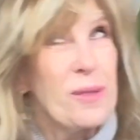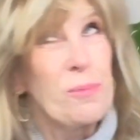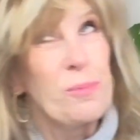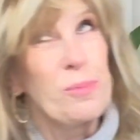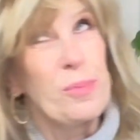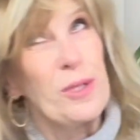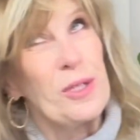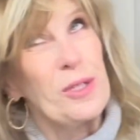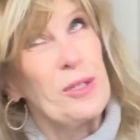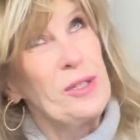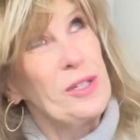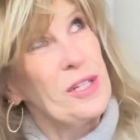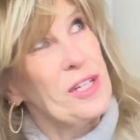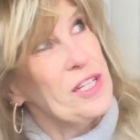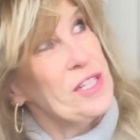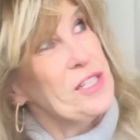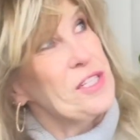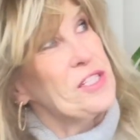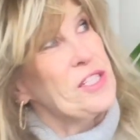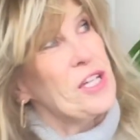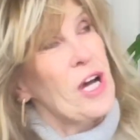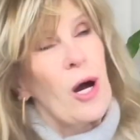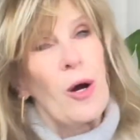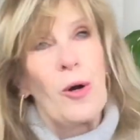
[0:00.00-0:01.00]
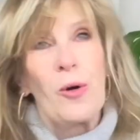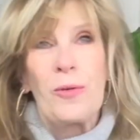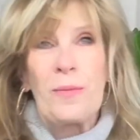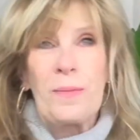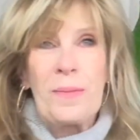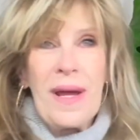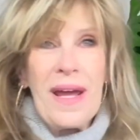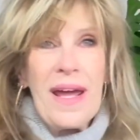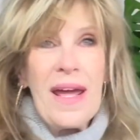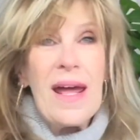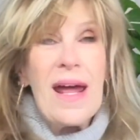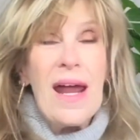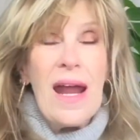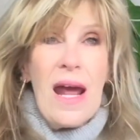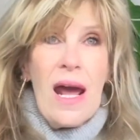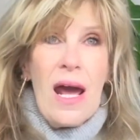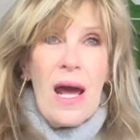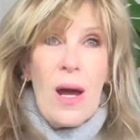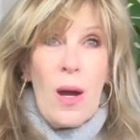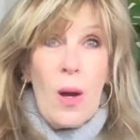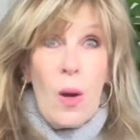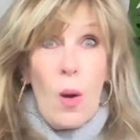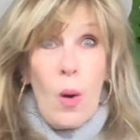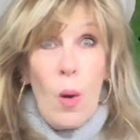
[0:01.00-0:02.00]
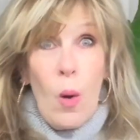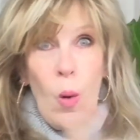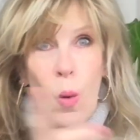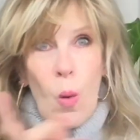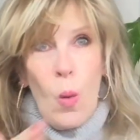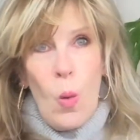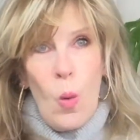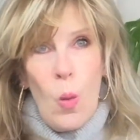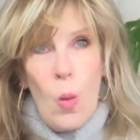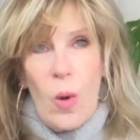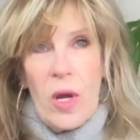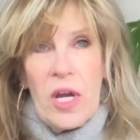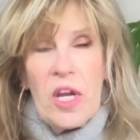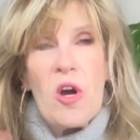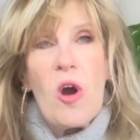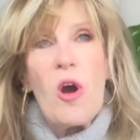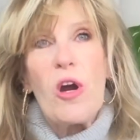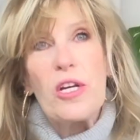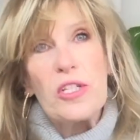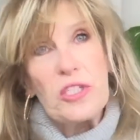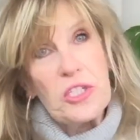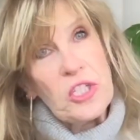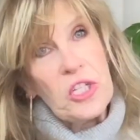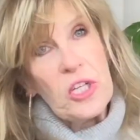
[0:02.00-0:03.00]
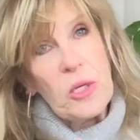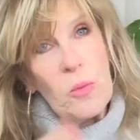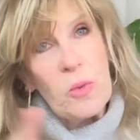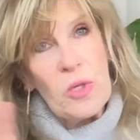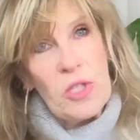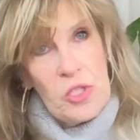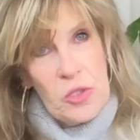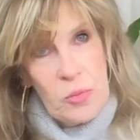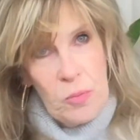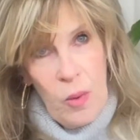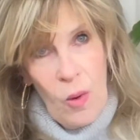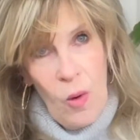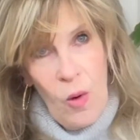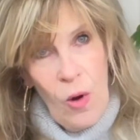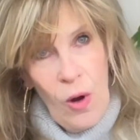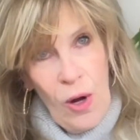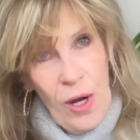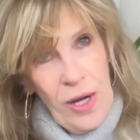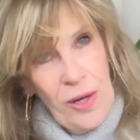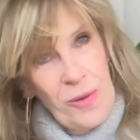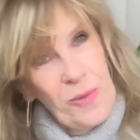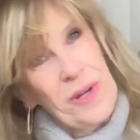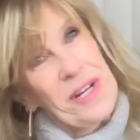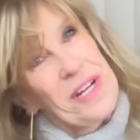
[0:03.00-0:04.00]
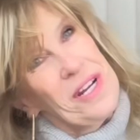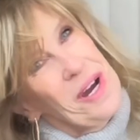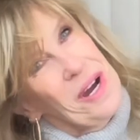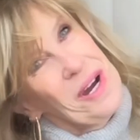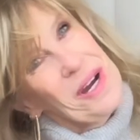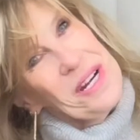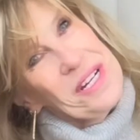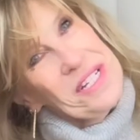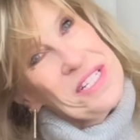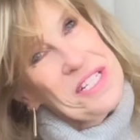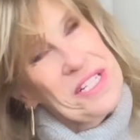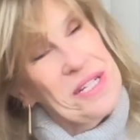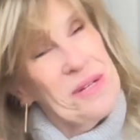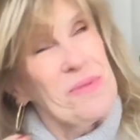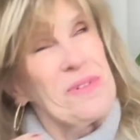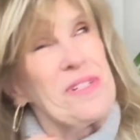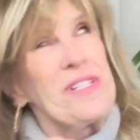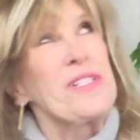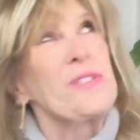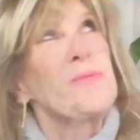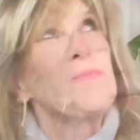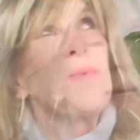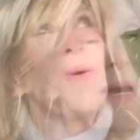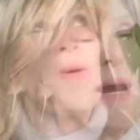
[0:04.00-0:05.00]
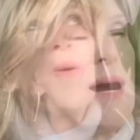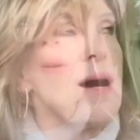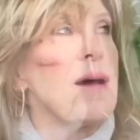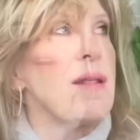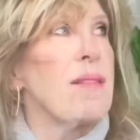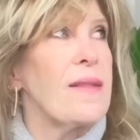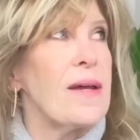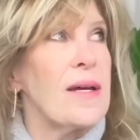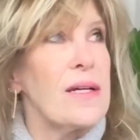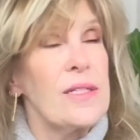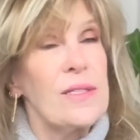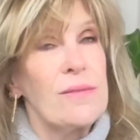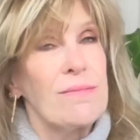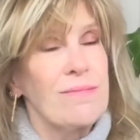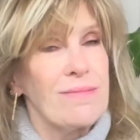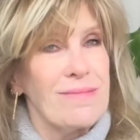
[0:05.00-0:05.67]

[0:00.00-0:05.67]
birdie told me. When Archie was born, when Archie was yeah, born, they,